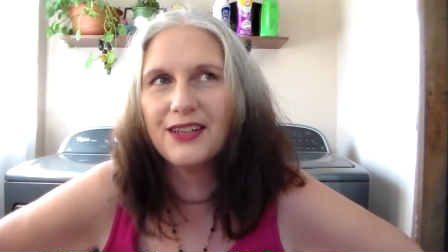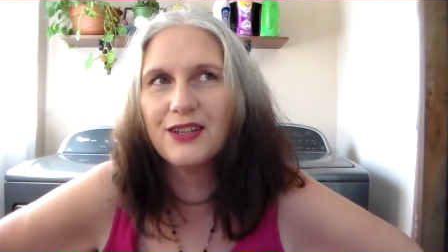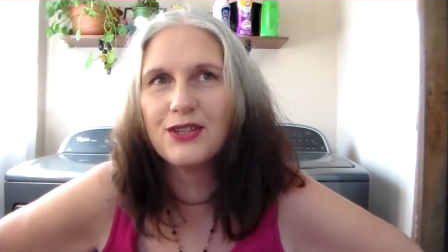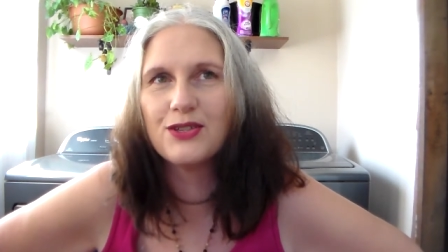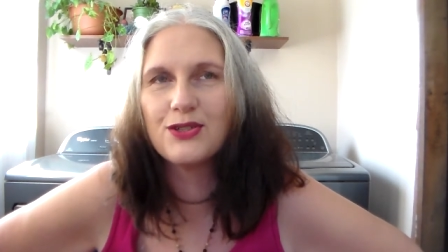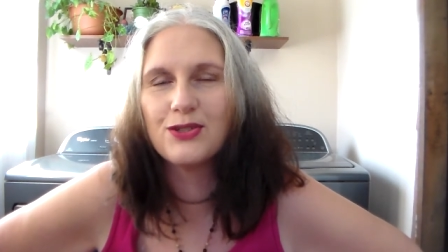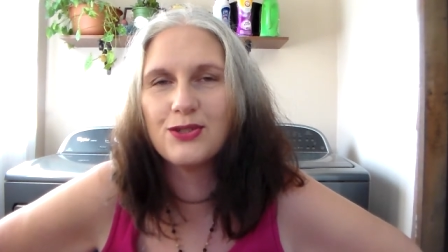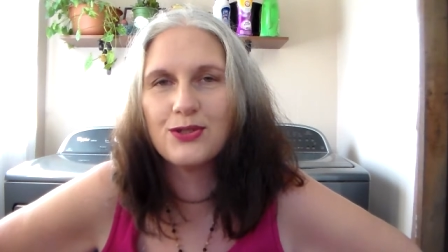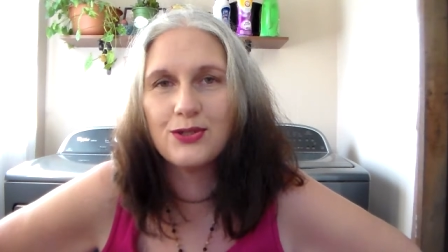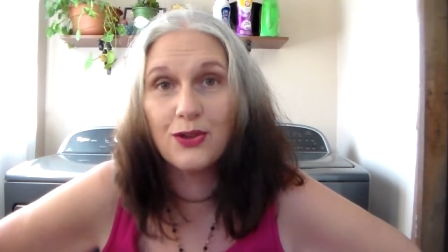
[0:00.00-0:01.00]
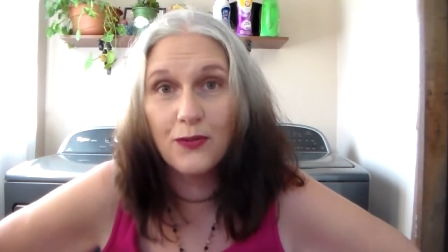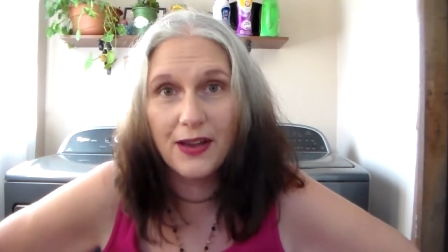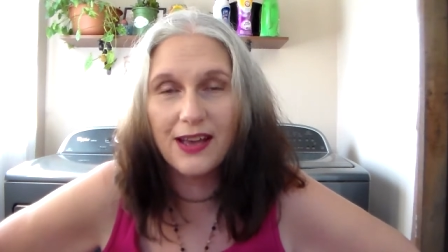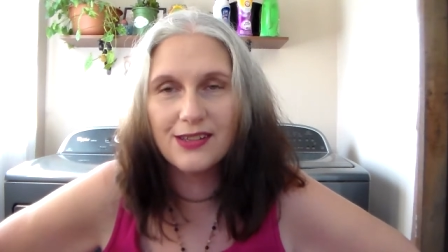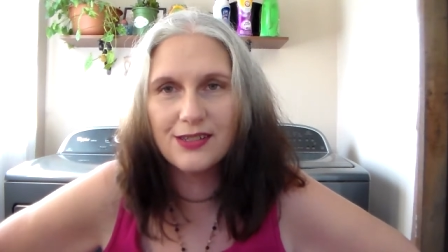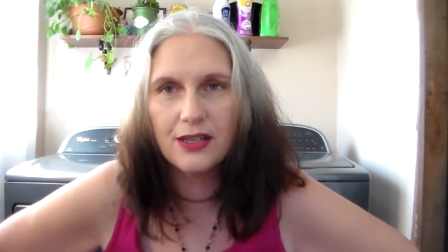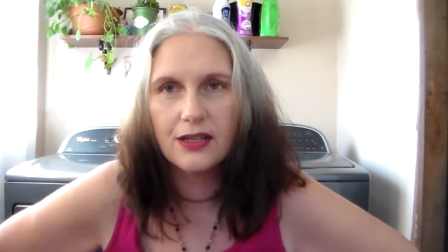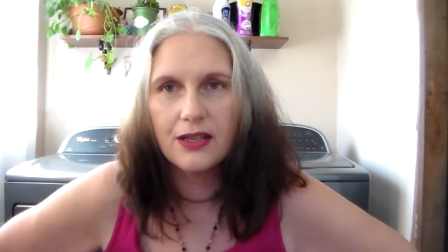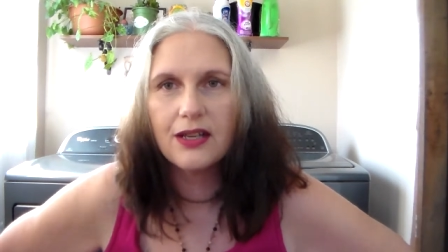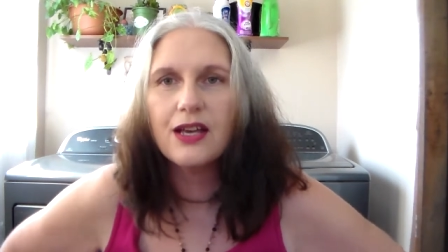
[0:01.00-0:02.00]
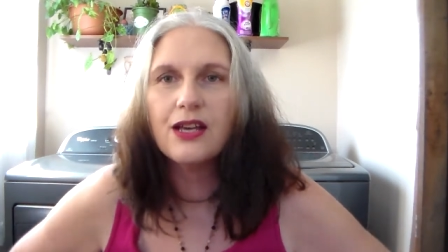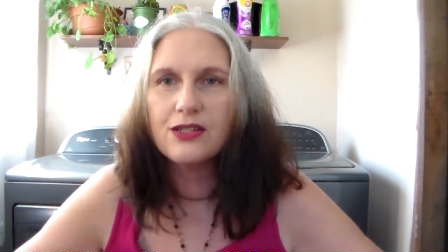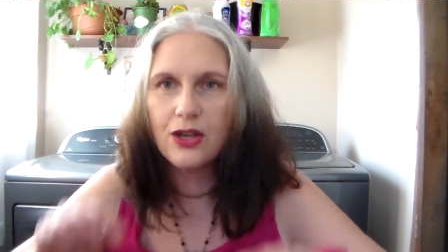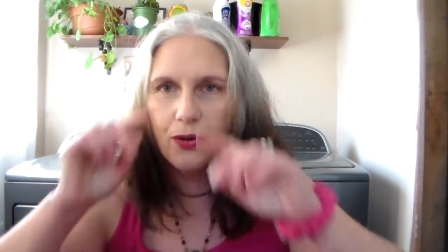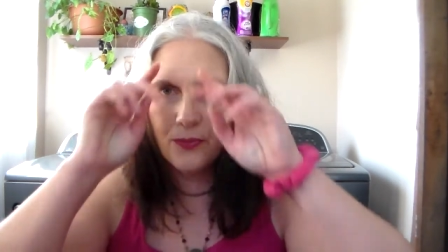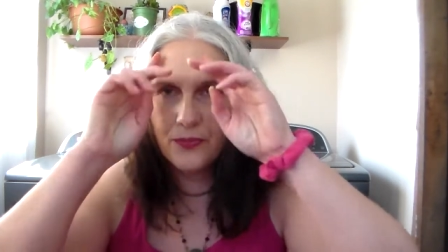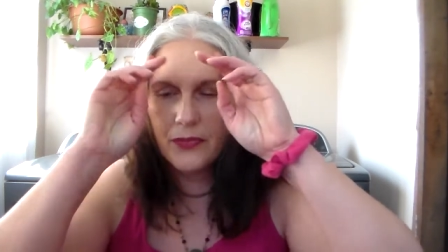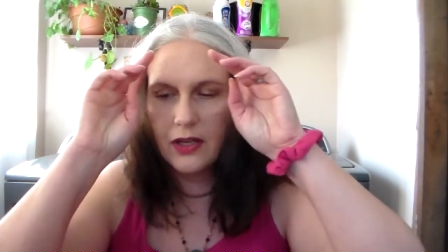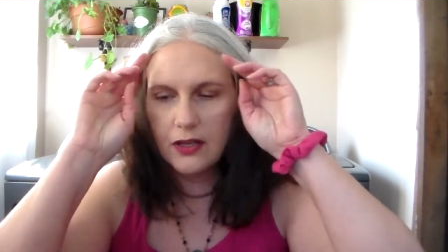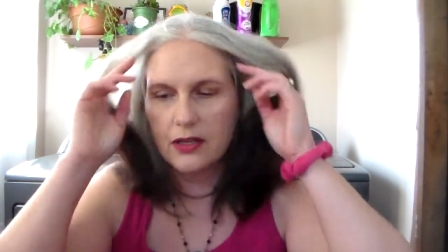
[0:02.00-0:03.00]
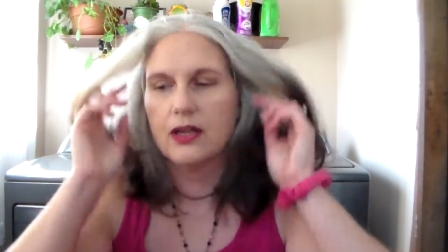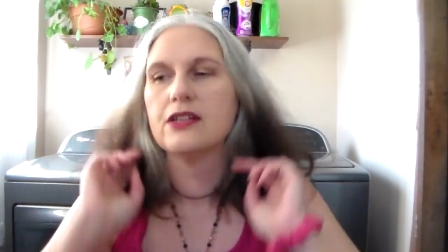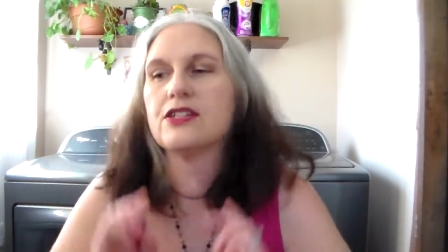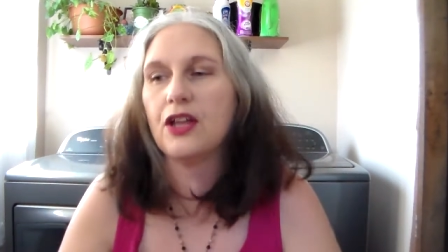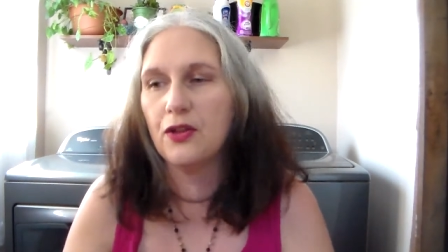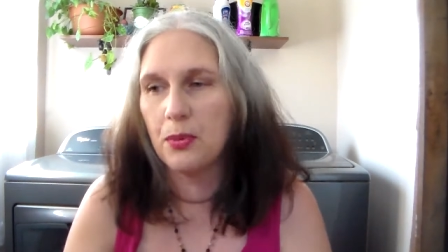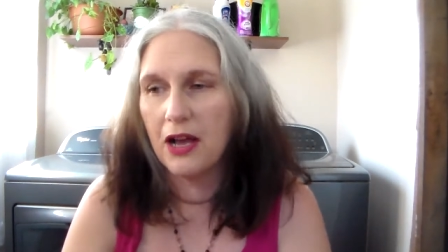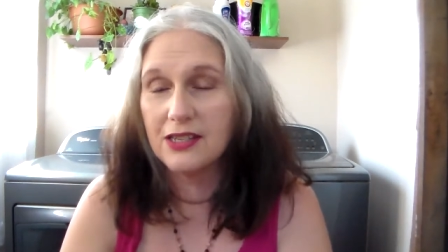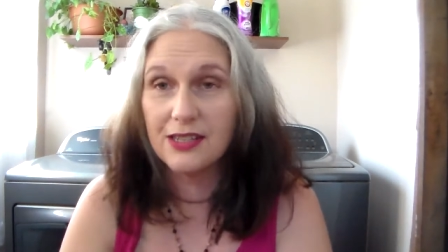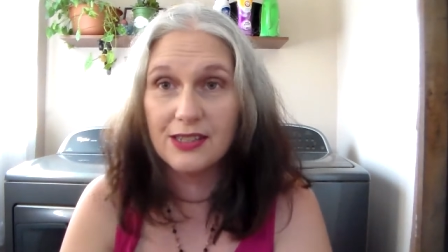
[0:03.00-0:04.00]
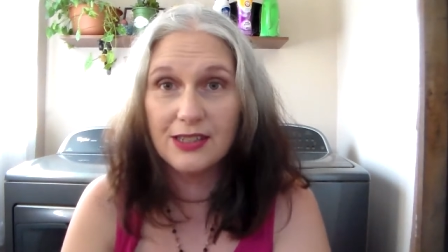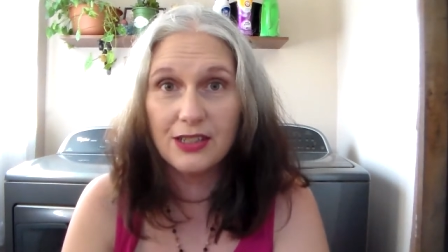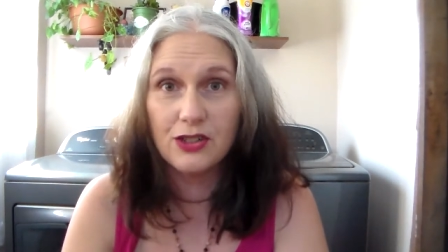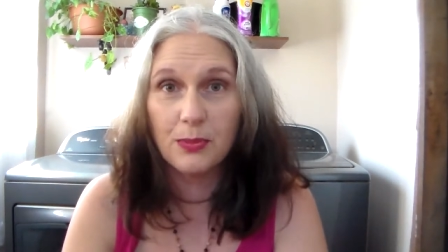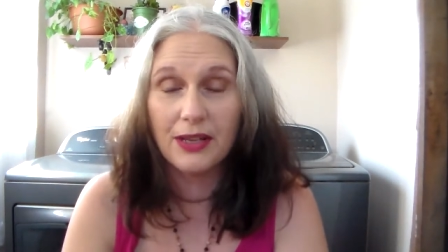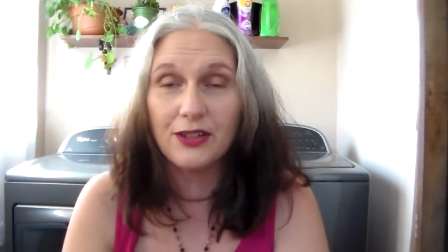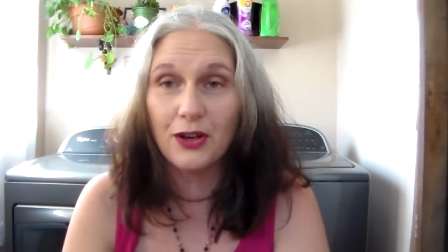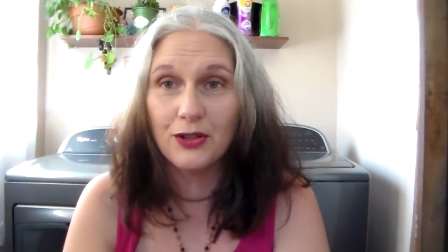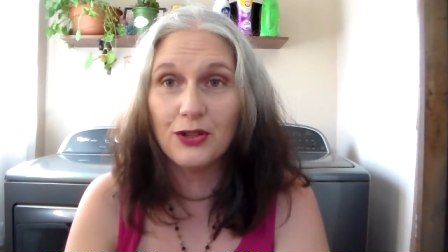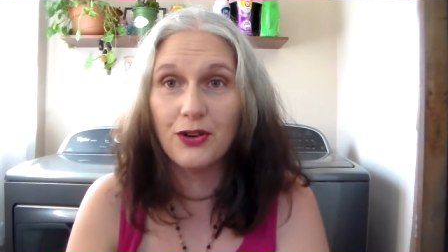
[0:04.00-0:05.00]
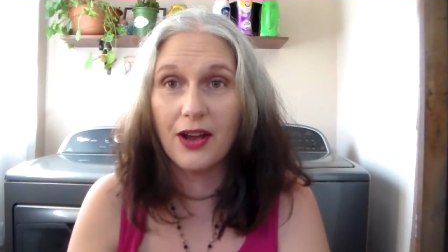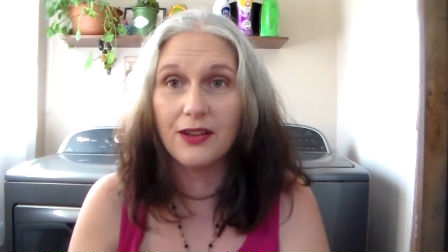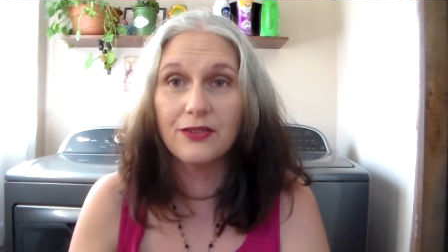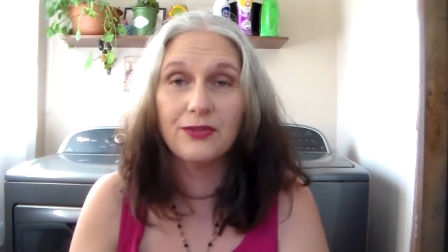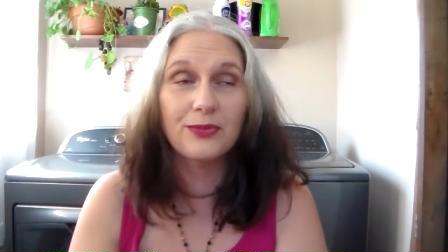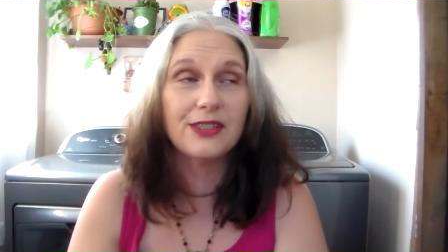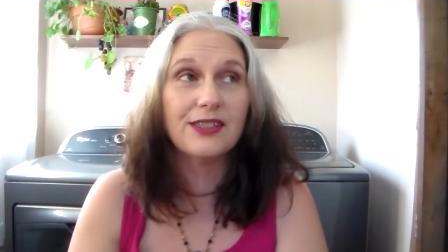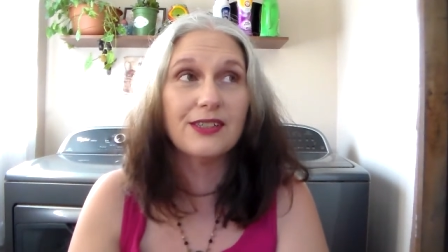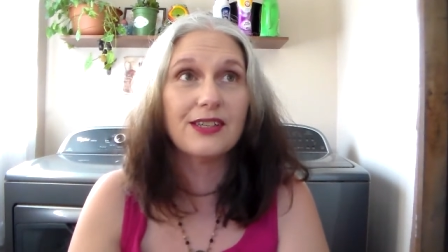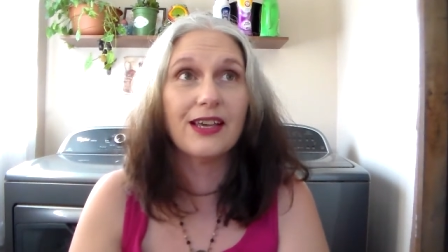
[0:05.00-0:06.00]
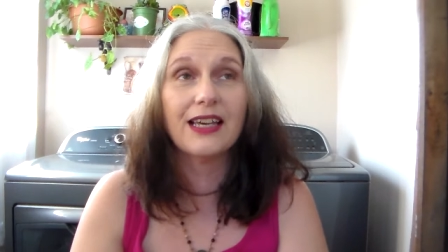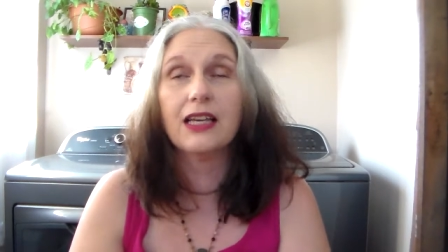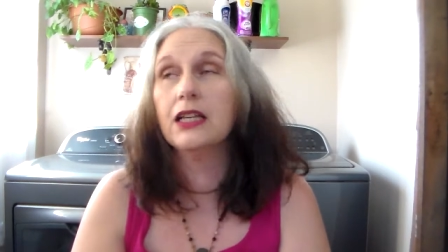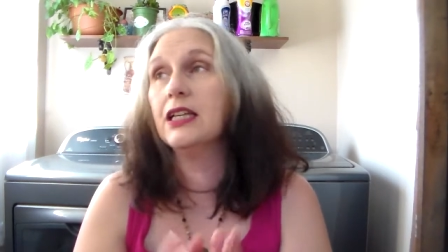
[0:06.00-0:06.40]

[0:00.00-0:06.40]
by so fast. So, still in the process of teaching my daughter to drive, which is like,